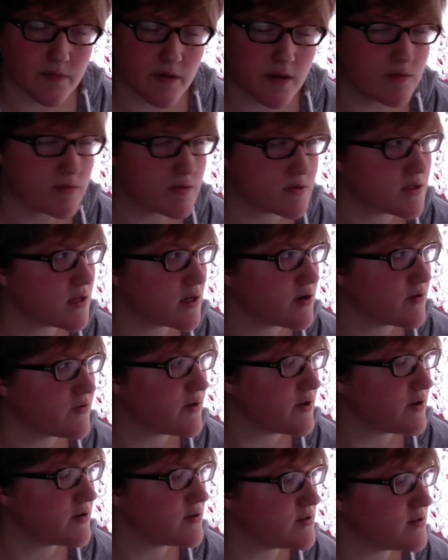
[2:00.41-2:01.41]
He was later
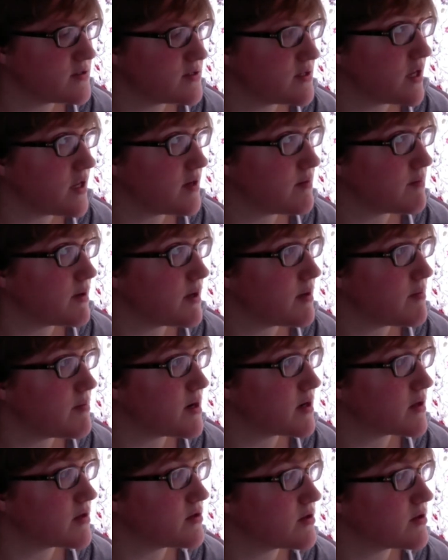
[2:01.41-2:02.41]
found insane by a medical